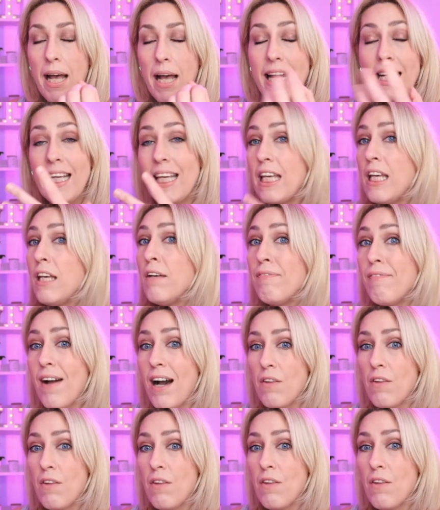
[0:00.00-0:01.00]
And he
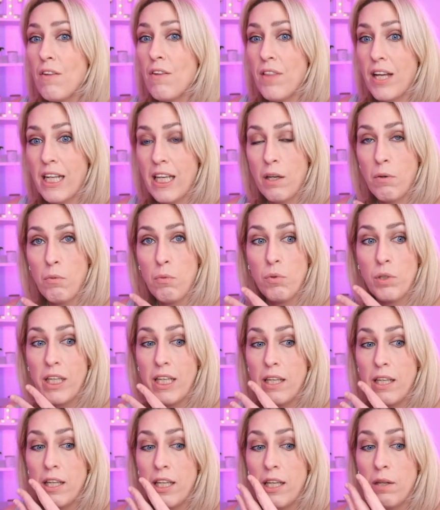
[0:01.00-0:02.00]
felt that he
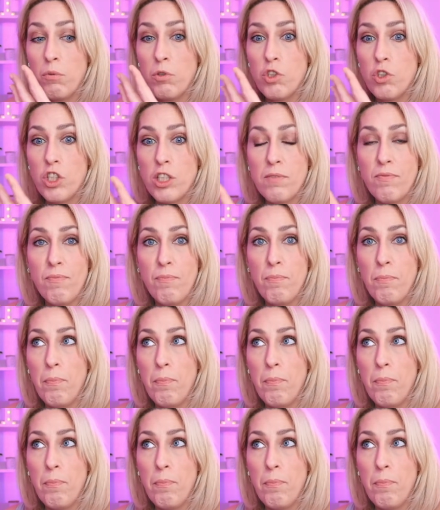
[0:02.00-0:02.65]
was just